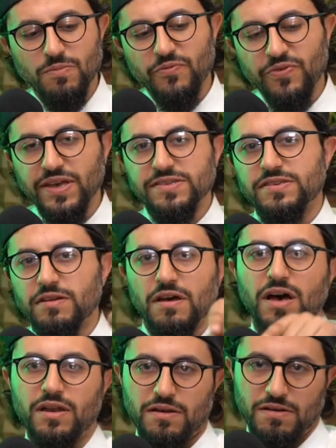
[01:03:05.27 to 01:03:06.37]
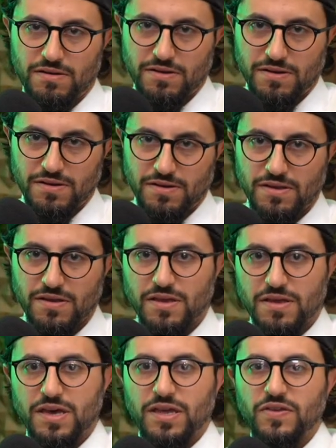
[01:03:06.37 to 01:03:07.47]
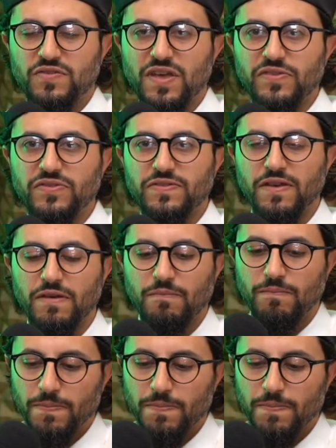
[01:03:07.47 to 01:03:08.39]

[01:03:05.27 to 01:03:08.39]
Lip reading: of Khizr Khan. And he sends it to him.